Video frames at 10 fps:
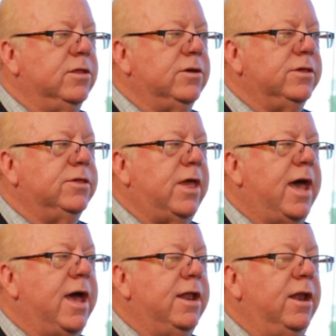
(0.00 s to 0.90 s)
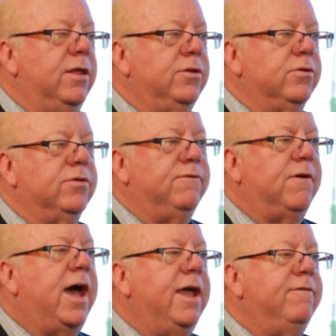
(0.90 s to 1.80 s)
looks at, there's
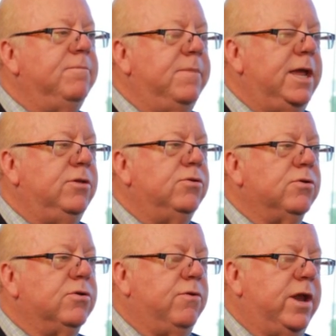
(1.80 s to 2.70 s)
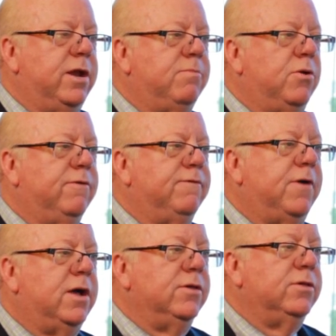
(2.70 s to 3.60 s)
5 major credit
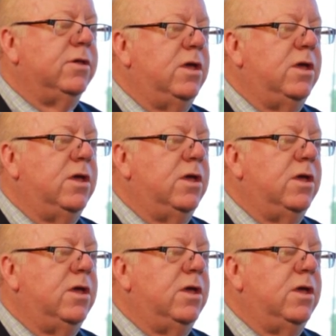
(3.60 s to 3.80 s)
profiles.